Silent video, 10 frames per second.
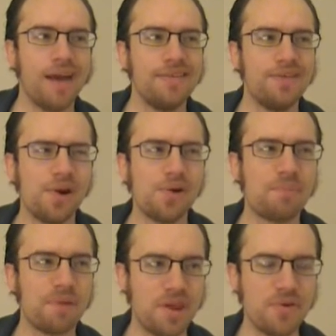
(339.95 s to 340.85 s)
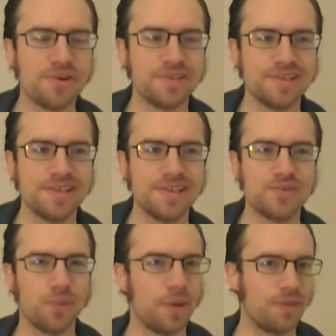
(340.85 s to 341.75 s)
their
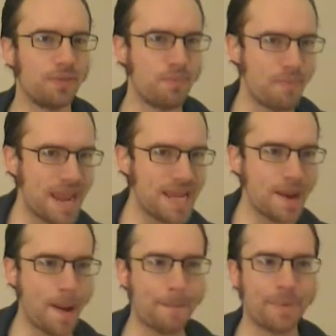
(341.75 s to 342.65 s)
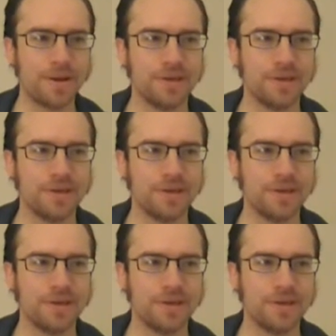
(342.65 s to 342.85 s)
appearances with makeup,